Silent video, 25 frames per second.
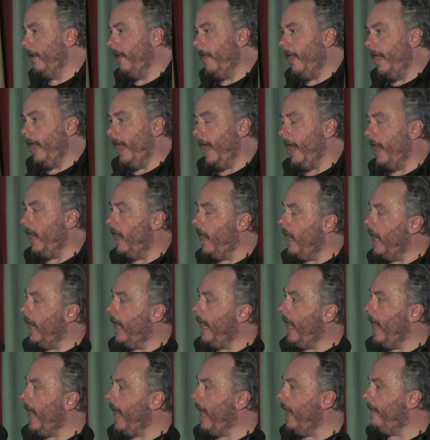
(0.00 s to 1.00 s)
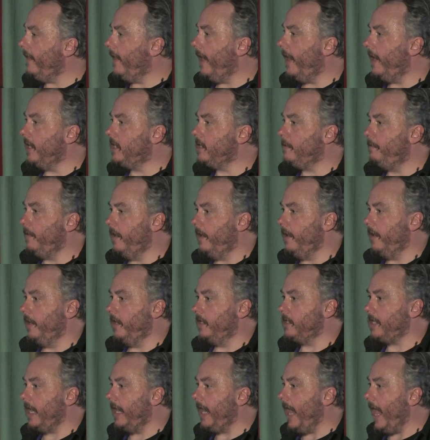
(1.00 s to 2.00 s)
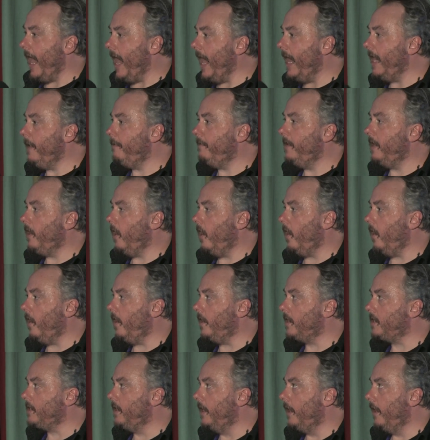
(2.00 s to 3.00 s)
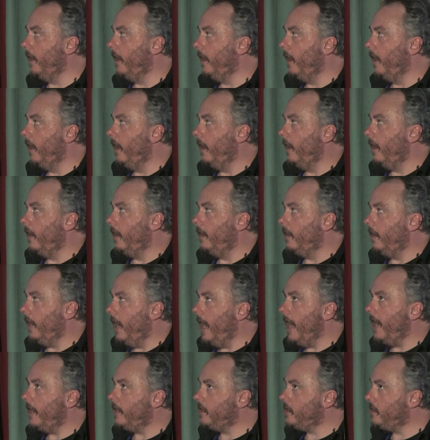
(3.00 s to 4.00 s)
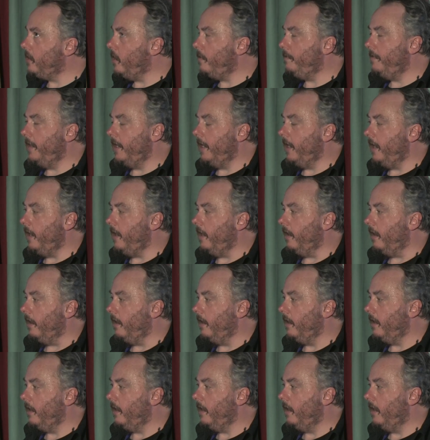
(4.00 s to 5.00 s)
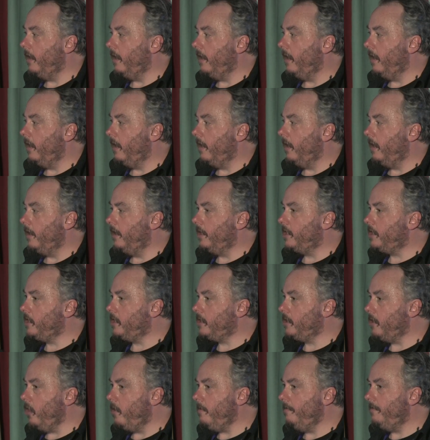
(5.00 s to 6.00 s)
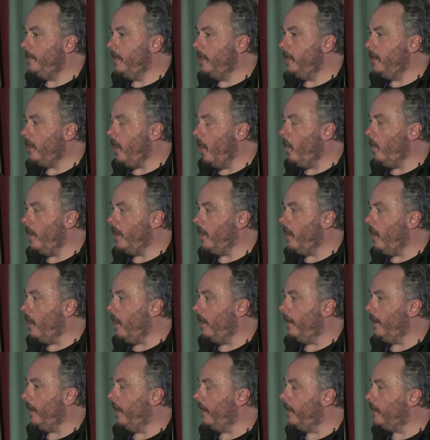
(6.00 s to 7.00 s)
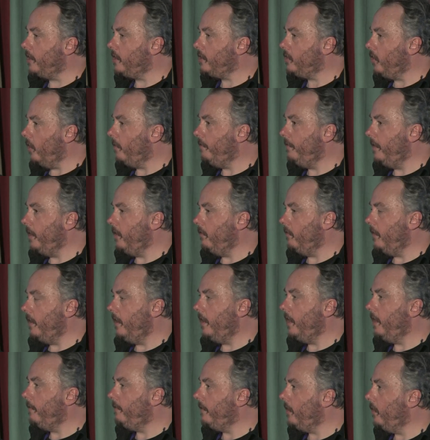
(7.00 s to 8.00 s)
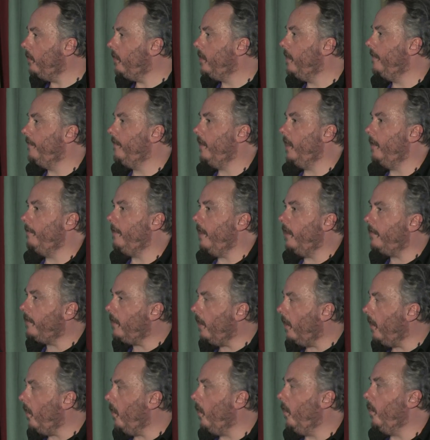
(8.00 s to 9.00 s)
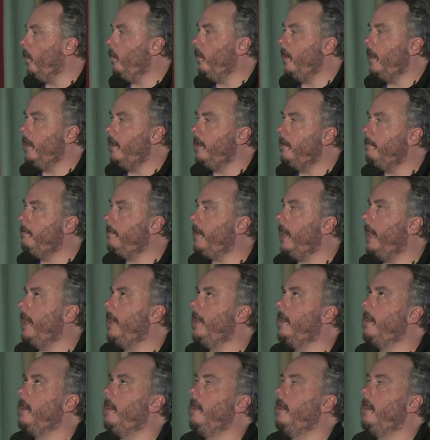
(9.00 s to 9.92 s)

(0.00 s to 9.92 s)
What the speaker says: And I had that experience, and I had it because there's something here. There's something going on here. There's something really beautiful about the whole William Blake,